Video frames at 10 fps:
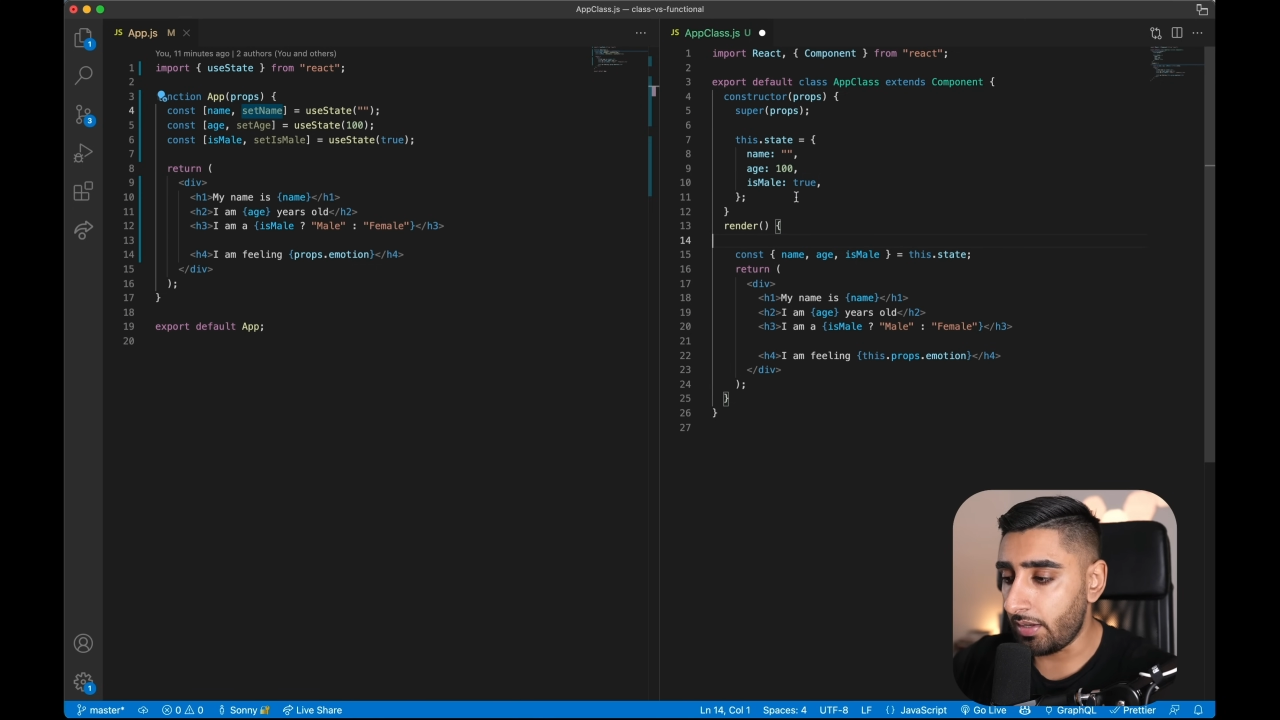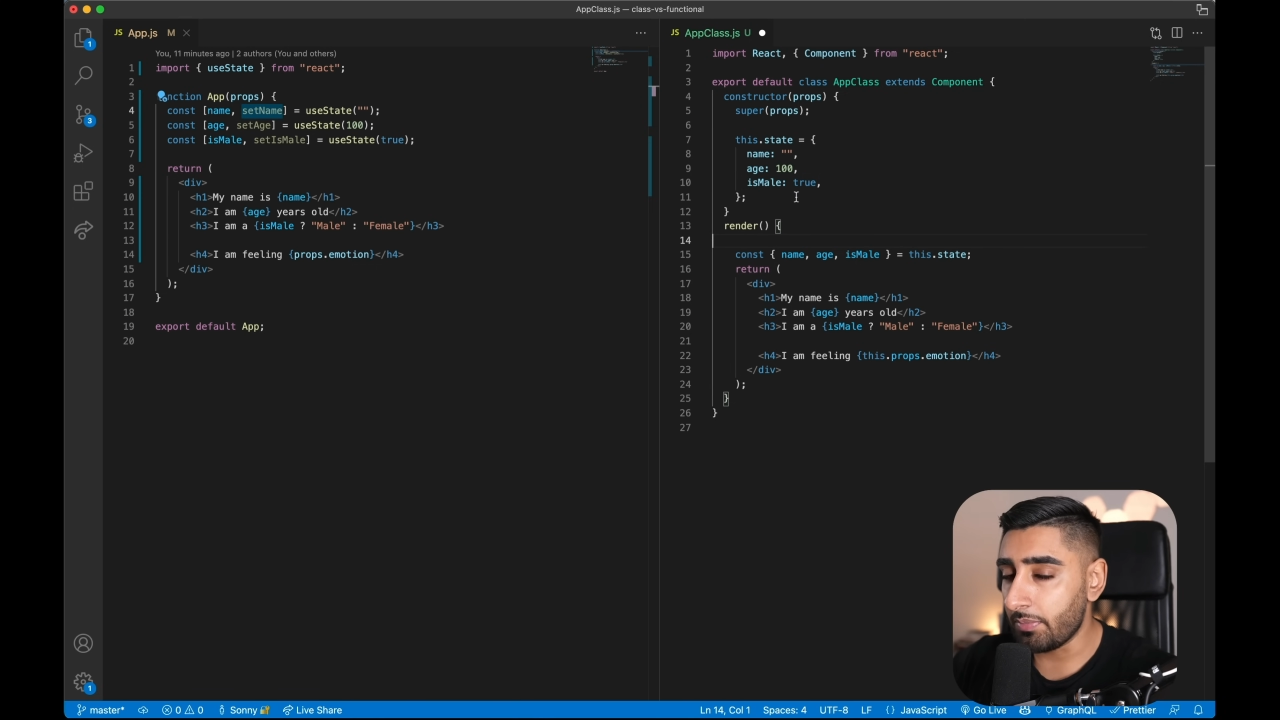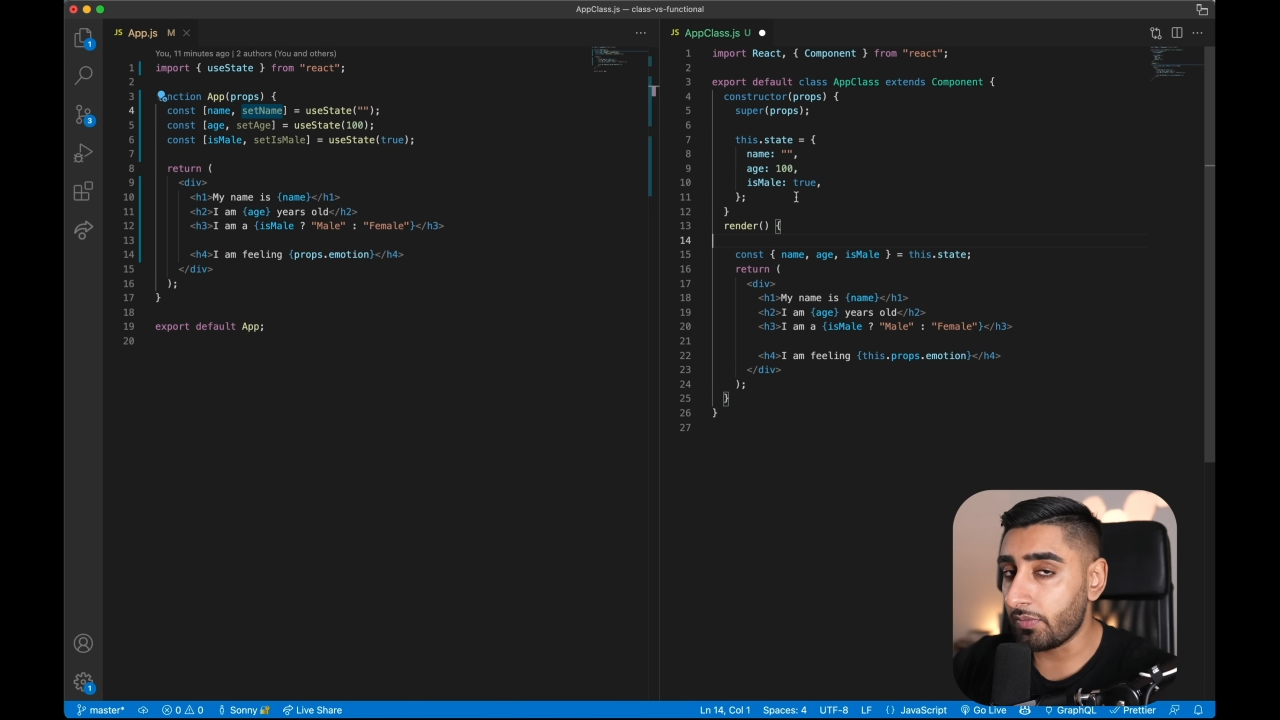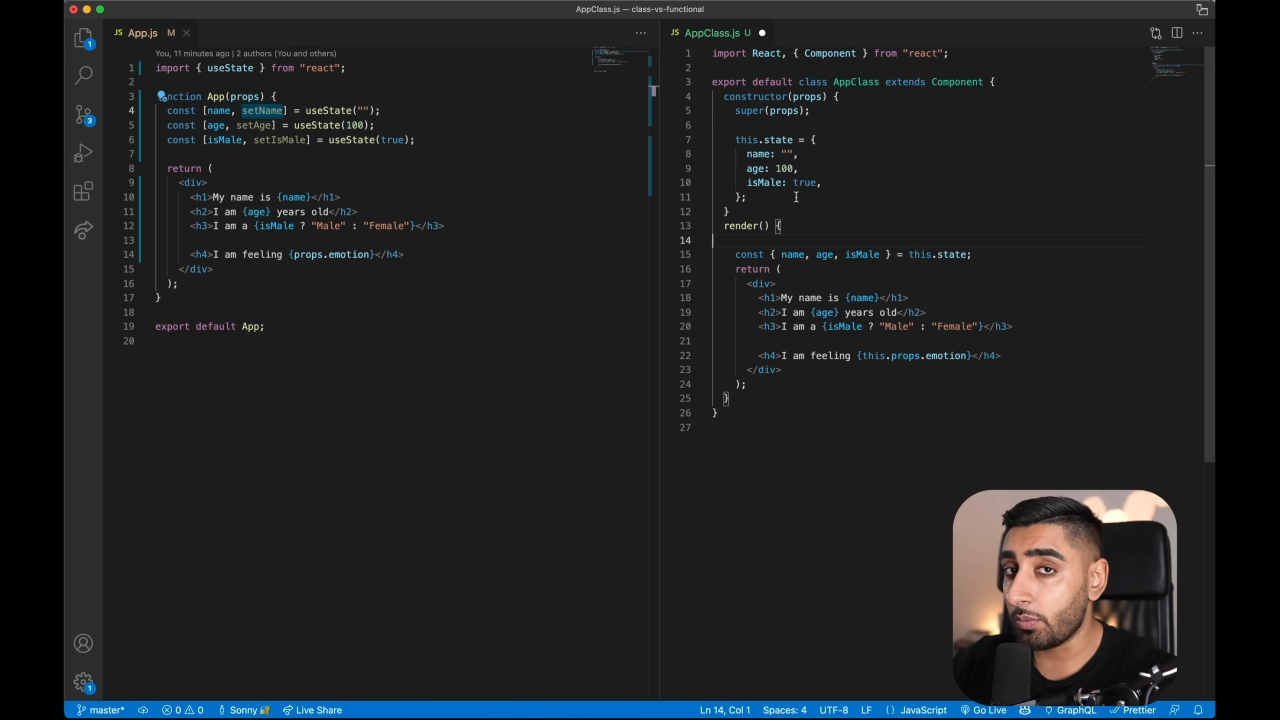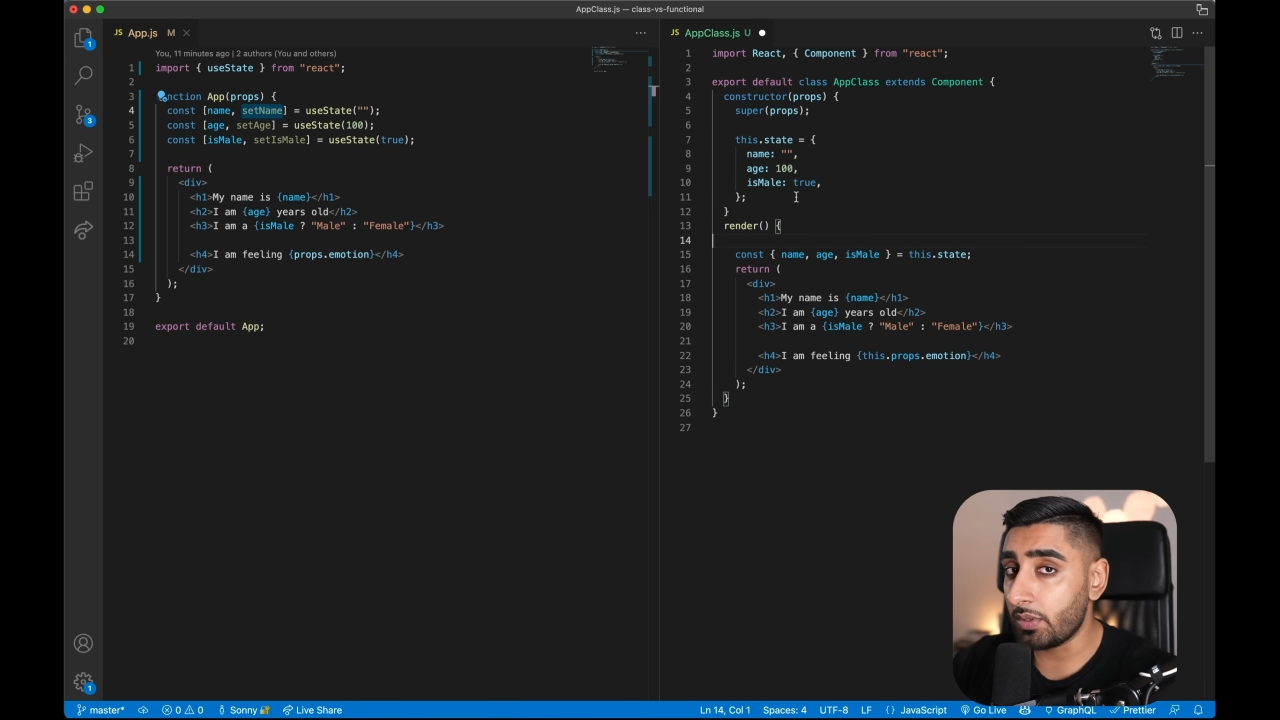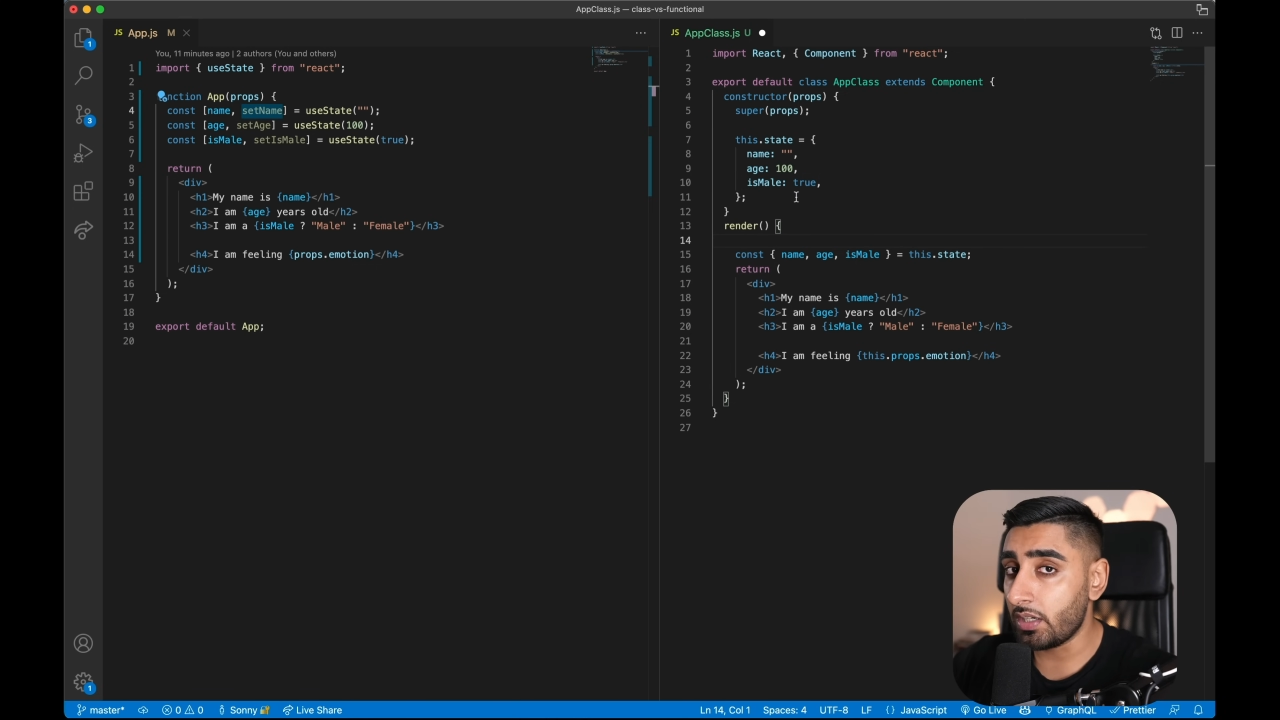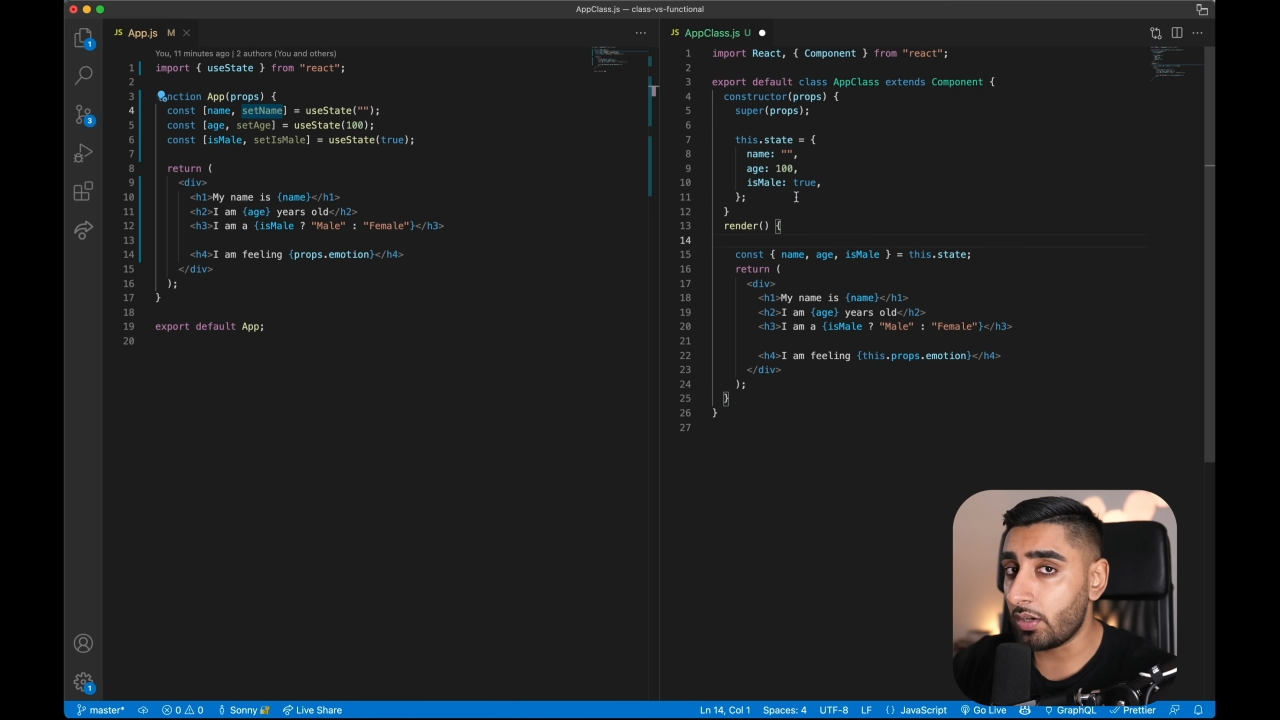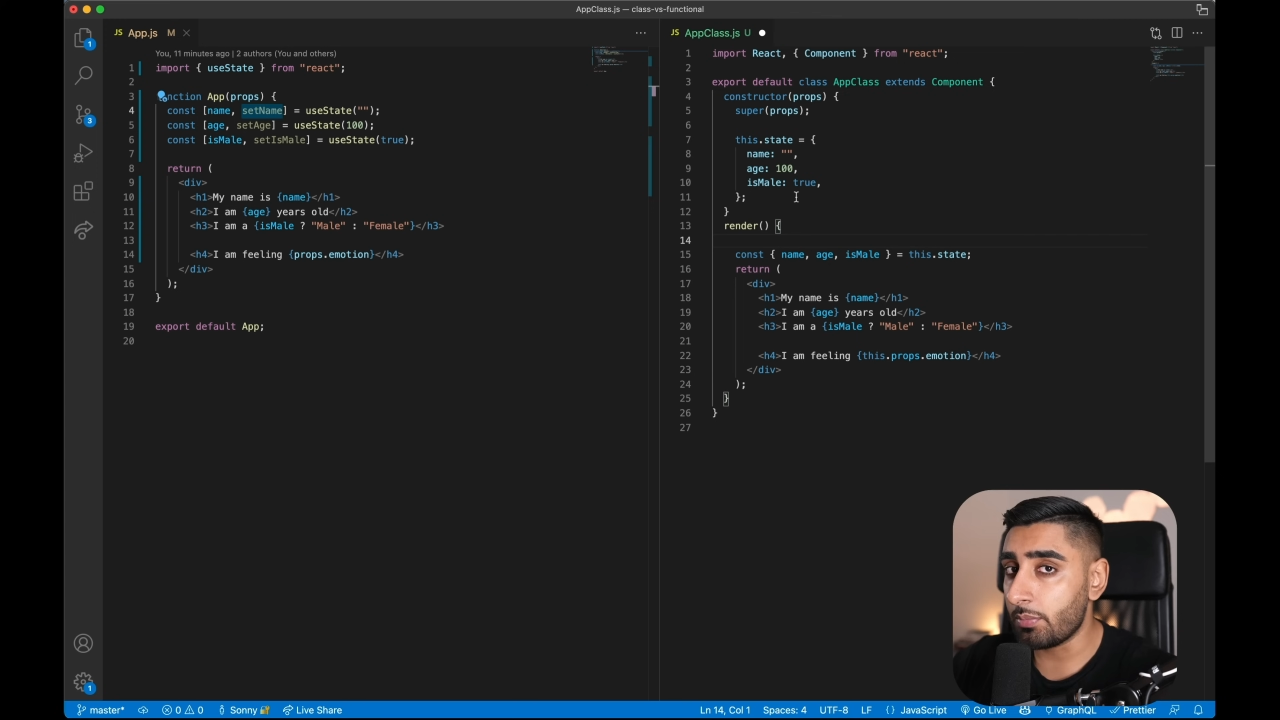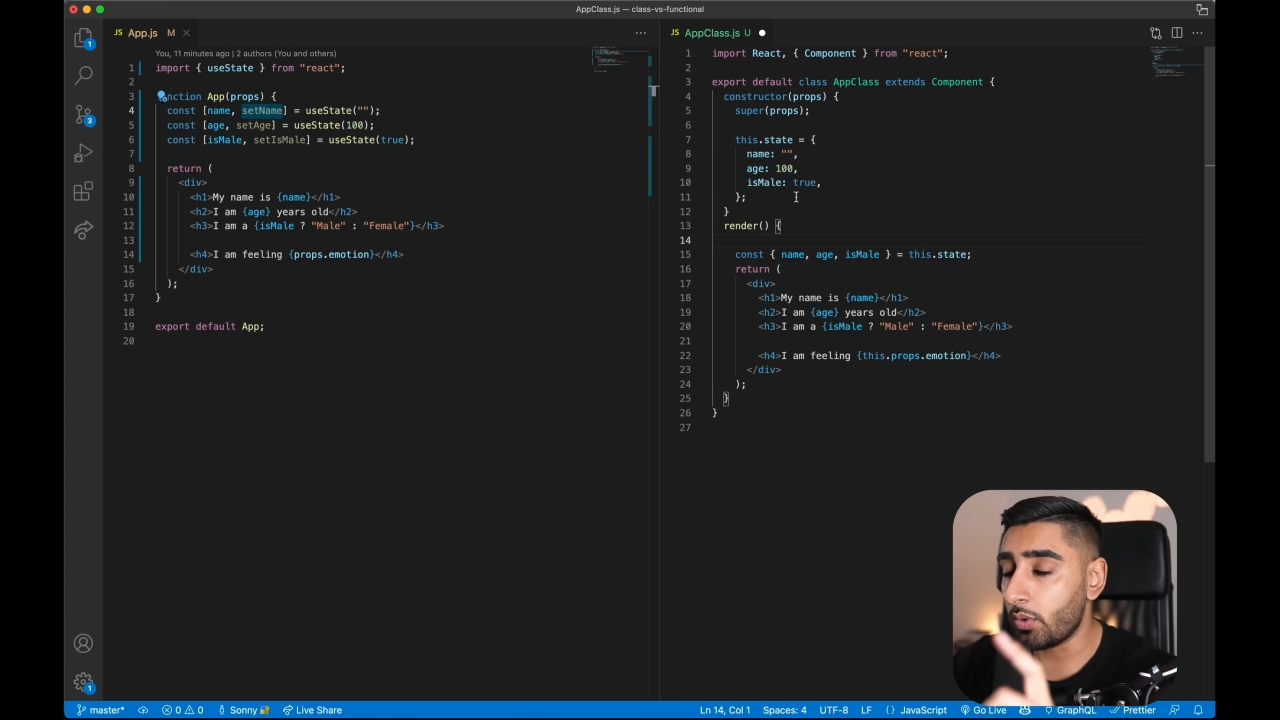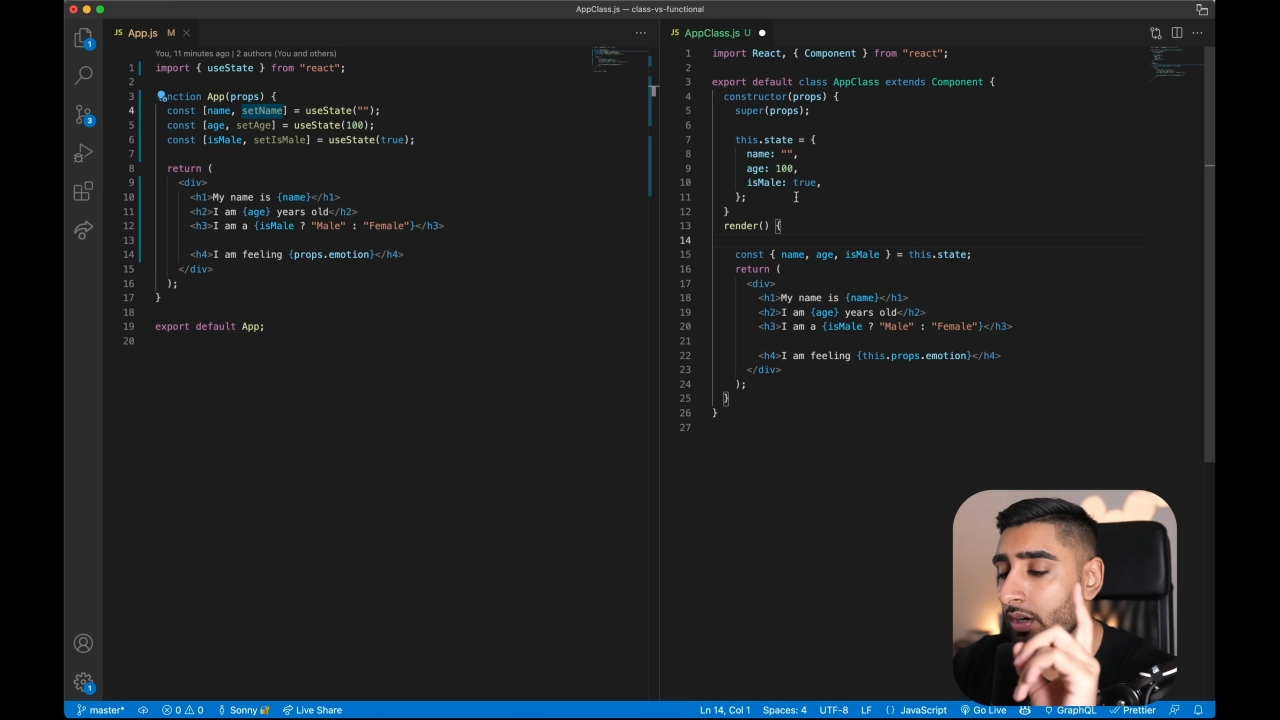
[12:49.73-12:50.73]
If you want to know
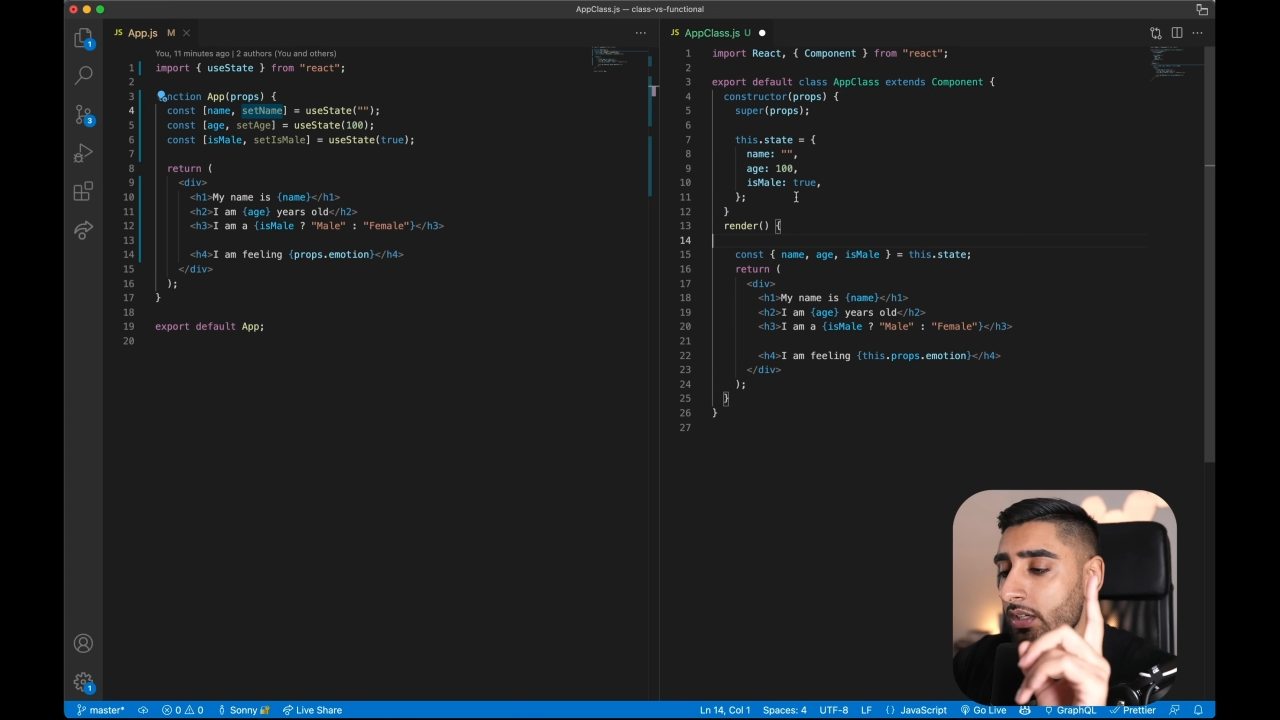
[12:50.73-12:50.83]
more,